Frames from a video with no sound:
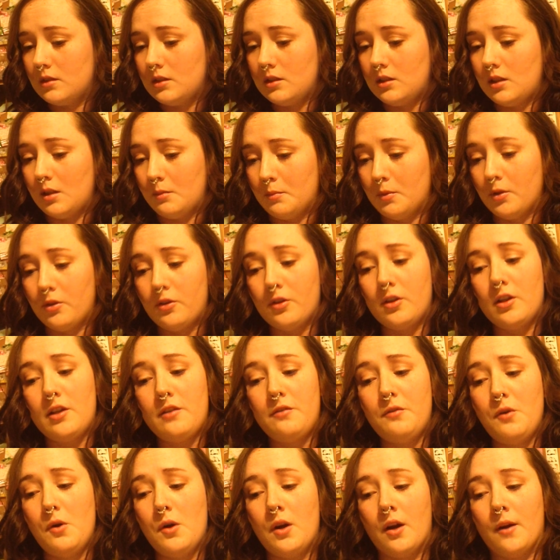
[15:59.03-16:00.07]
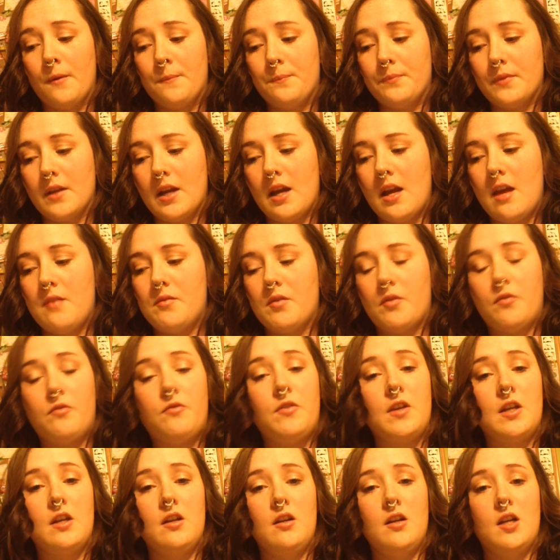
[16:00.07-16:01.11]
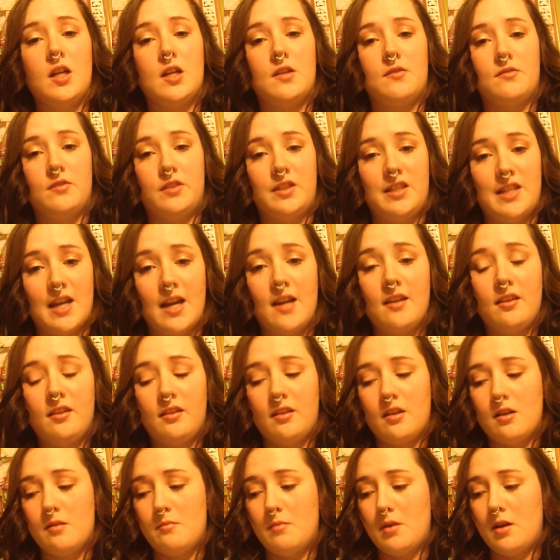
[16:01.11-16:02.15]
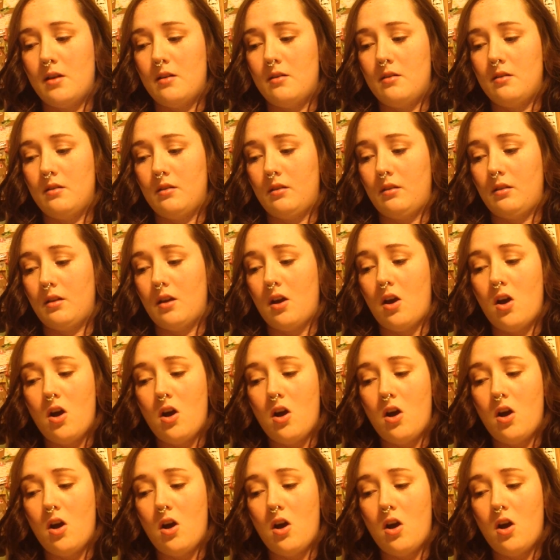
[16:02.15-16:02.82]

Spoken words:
Number 34. I have a fear of death among